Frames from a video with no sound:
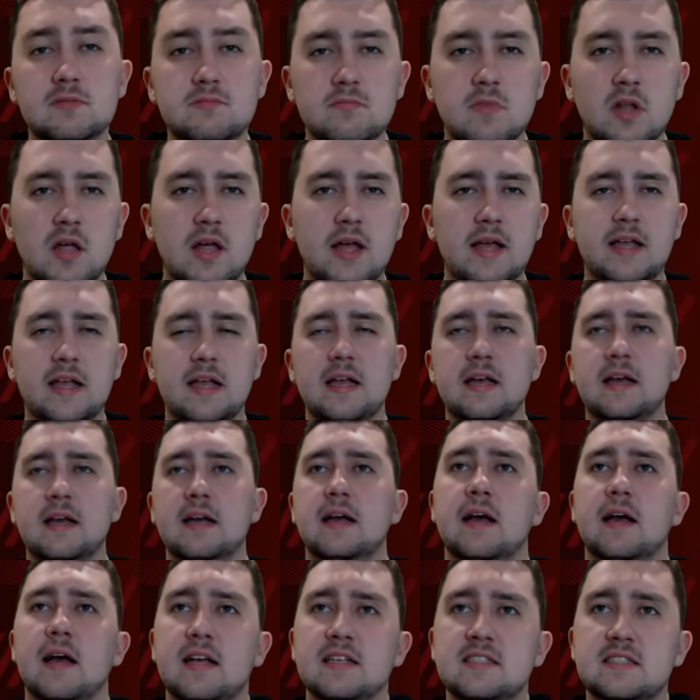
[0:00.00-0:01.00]
like
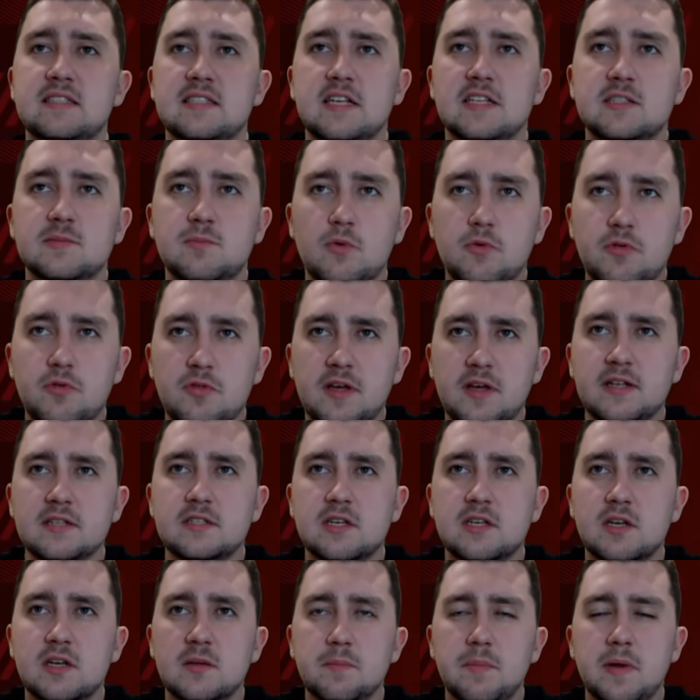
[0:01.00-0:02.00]
a sensible thing to
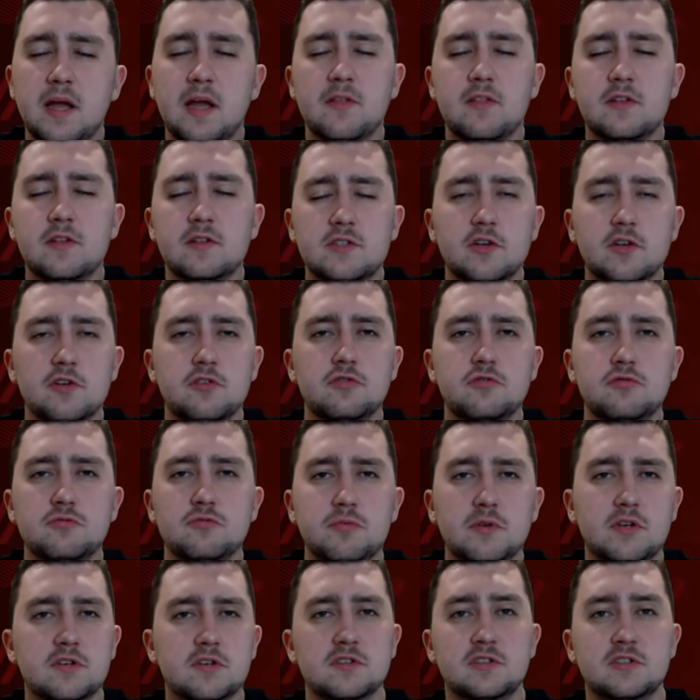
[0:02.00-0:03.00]
compare the two,
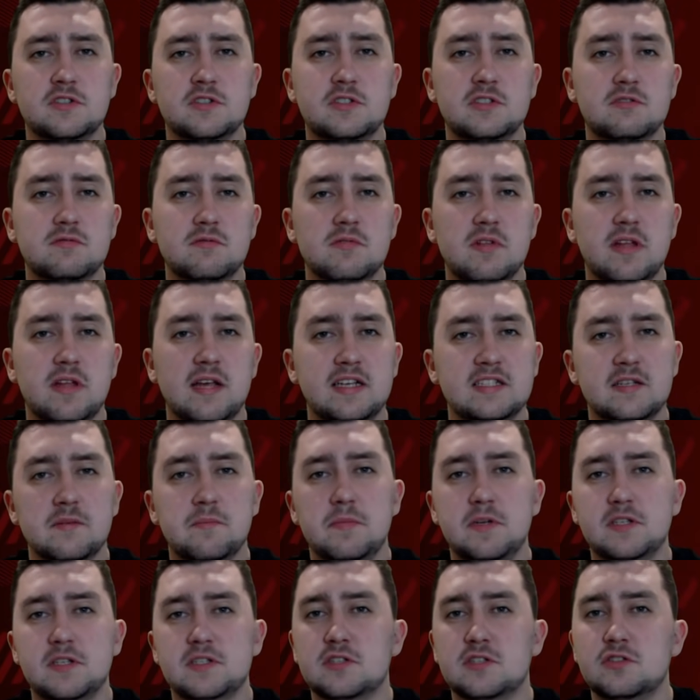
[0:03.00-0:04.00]
because it's a
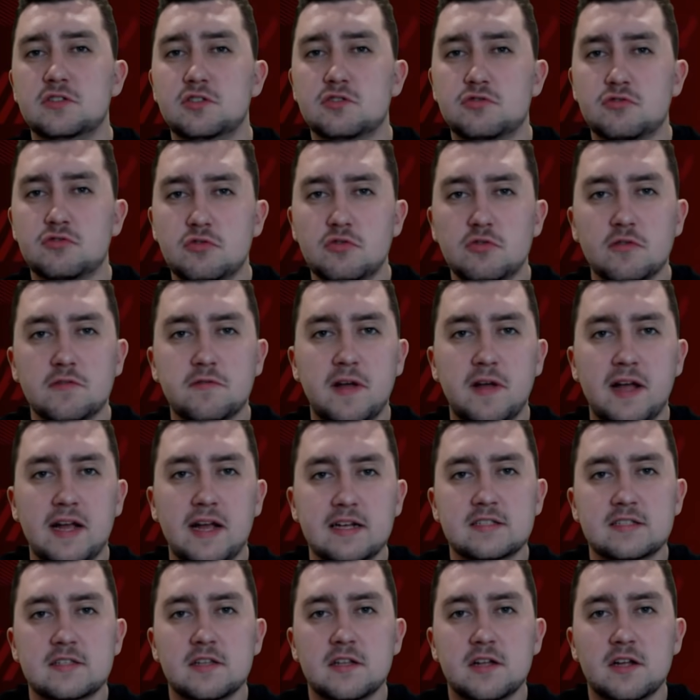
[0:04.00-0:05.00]
misconstrue of
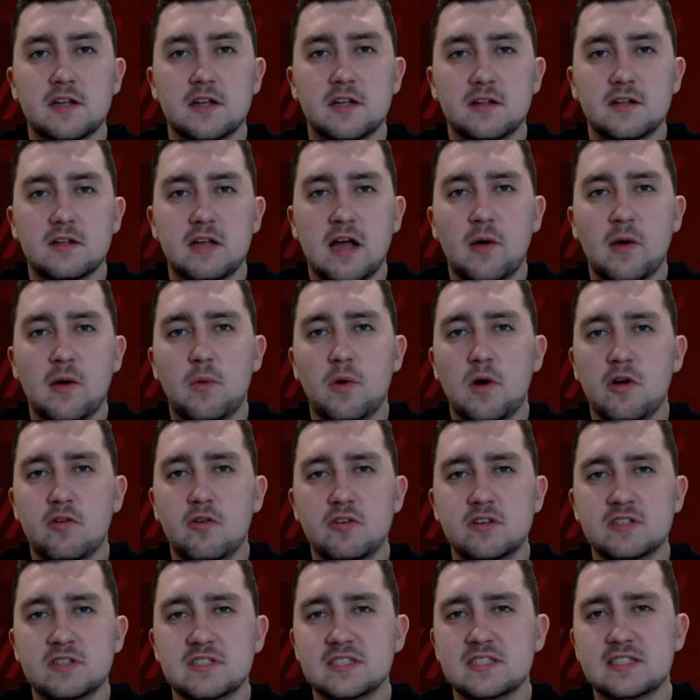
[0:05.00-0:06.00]
facts that Aouar
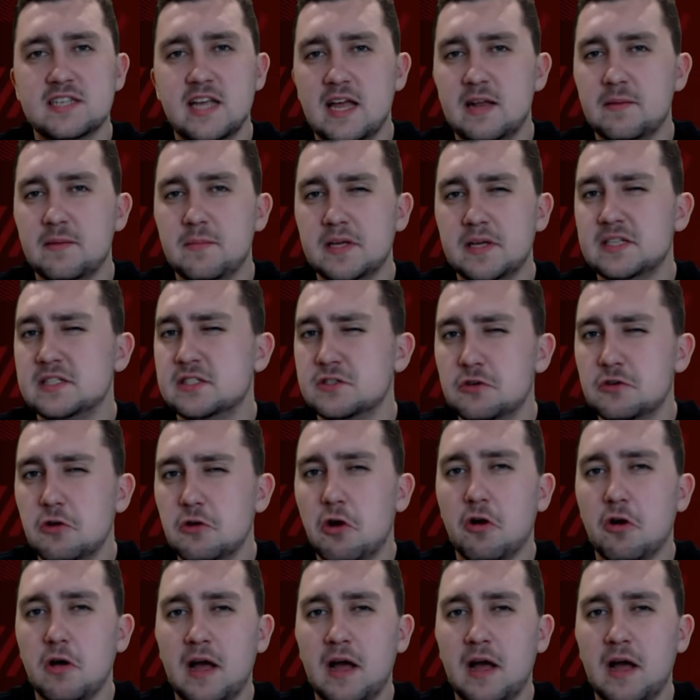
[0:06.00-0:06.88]
is a 10, but he's not.